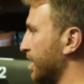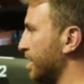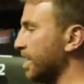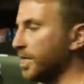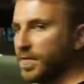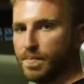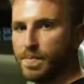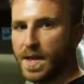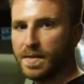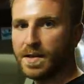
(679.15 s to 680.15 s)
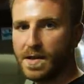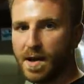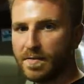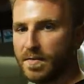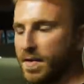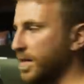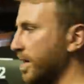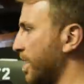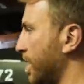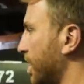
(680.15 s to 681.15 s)
since bitten the dust,
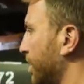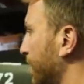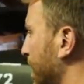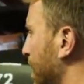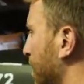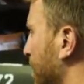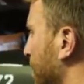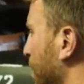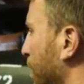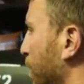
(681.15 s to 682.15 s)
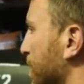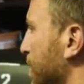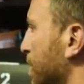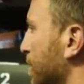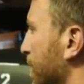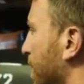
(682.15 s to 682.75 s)
um, you know, since World War Two,